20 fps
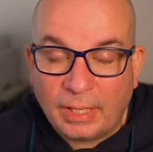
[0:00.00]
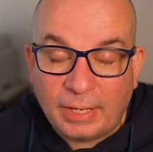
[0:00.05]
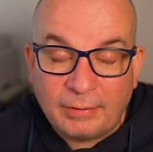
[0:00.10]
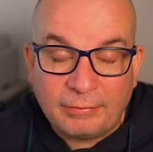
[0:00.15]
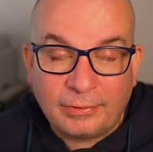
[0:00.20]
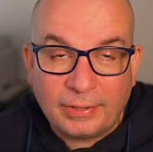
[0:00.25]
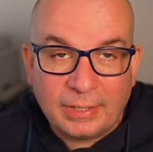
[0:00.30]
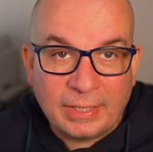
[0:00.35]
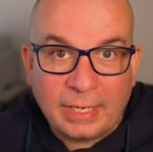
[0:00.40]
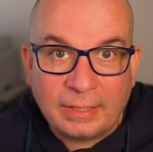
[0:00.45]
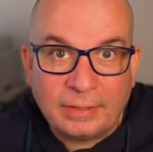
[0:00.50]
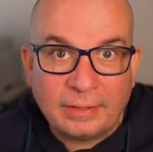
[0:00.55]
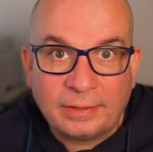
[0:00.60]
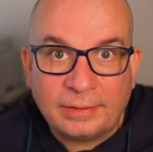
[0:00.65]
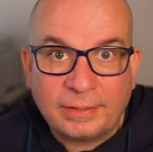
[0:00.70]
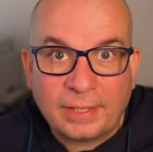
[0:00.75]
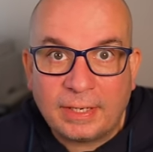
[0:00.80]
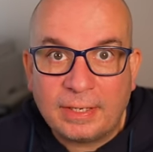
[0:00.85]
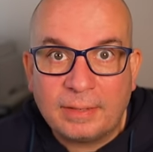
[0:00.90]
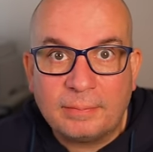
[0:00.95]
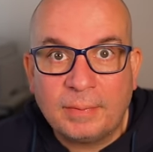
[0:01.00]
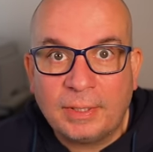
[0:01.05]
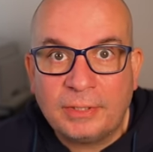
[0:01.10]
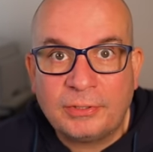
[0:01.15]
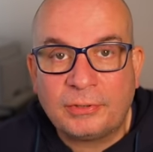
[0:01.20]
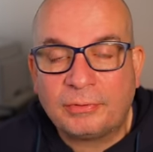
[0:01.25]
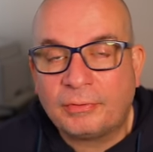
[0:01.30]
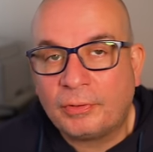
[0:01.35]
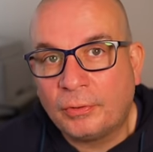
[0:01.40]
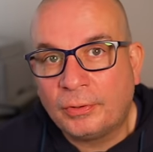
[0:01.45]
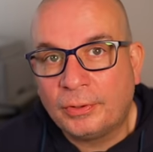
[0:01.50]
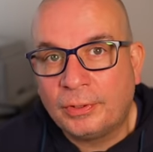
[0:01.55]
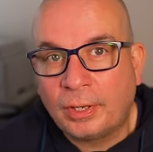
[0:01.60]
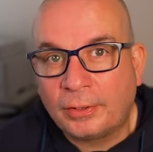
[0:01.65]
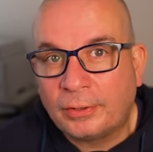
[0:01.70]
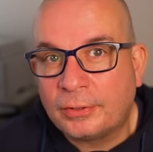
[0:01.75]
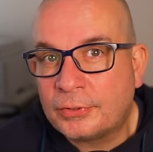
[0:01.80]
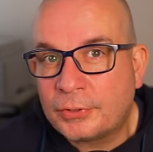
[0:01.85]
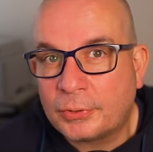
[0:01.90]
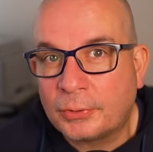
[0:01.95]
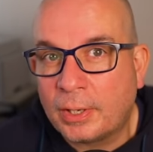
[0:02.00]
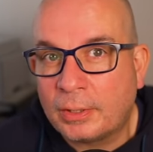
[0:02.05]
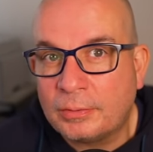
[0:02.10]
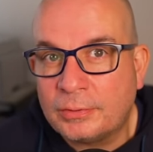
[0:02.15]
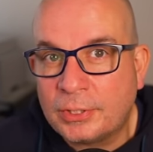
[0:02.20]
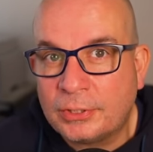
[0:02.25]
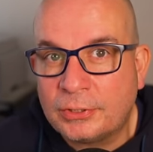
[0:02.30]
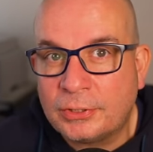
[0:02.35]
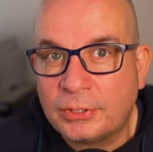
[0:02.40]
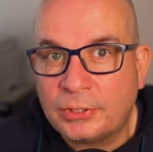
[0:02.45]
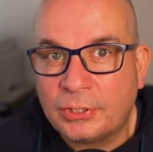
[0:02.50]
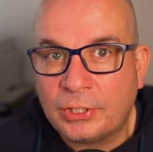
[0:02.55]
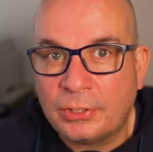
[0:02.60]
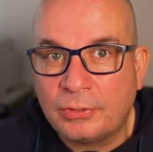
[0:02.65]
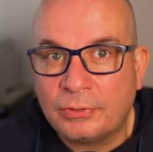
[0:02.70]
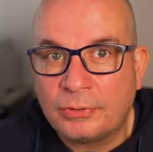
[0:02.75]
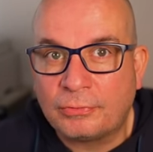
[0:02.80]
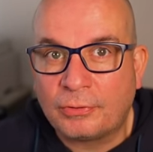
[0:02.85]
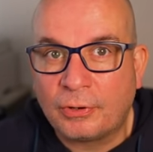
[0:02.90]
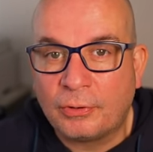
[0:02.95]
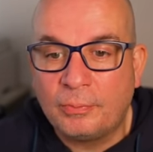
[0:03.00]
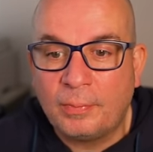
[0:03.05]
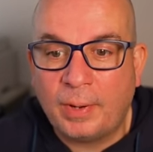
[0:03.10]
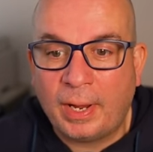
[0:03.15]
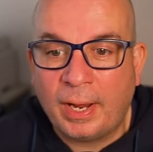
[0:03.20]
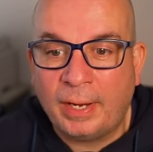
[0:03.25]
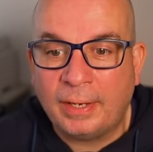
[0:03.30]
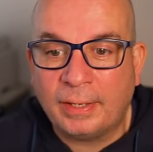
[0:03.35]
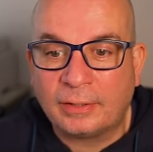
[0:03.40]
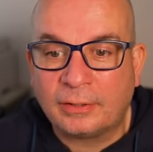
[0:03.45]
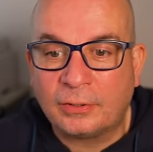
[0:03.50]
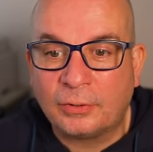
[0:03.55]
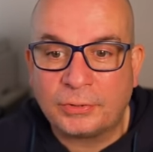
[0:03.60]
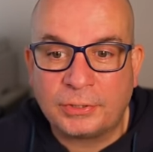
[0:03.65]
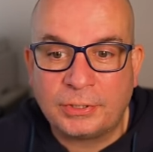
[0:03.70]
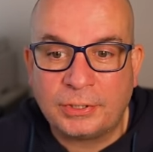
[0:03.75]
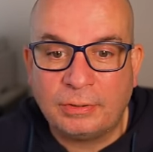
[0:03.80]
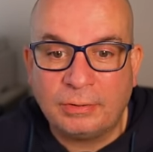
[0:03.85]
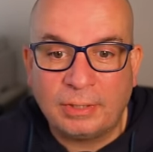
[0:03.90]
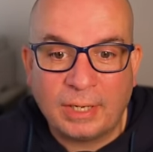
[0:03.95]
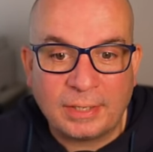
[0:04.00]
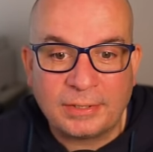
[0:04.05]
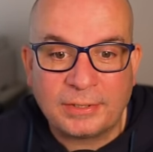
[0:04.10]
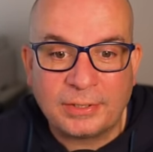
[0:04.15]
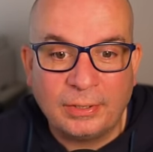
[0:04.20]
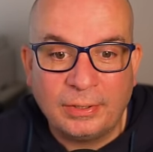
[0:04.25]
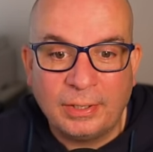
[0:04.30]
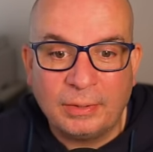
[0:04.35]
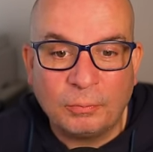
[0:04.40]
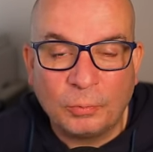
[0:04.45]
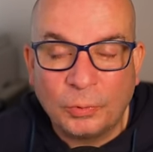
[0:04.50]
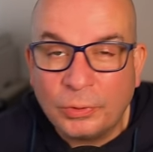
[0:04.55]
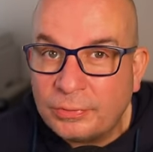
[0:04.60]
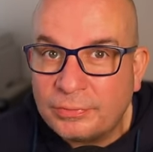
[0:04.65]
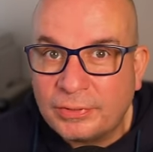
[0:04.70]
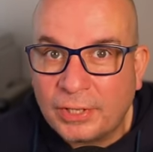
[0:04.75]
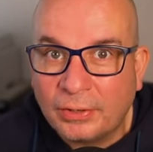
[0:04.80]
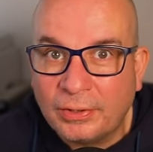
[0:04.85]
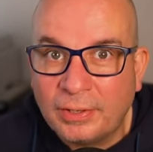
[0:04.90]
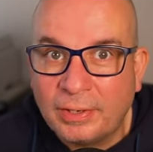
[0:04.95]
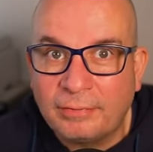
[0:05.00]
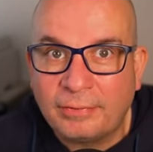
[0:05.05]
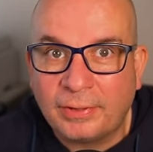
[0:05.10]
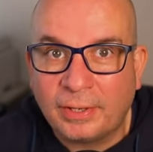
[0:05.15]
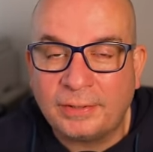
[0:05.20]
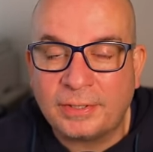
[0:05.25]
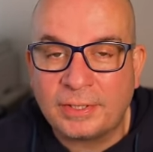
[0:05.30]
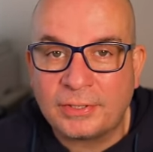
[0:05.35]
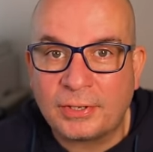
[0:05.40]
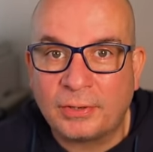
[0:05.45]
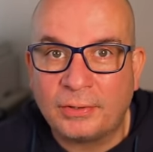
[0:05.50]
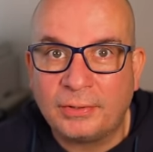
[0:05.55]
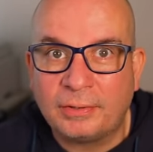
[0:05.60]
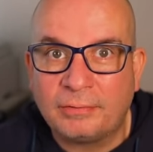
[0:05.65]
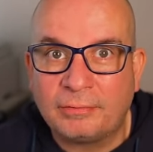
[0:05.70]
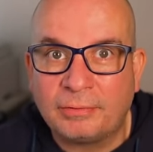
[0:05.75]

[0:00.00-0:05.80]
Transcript: If at the end of the day it means you've got another Toyota to choose from and it costs you less than it would have done if they'd designed it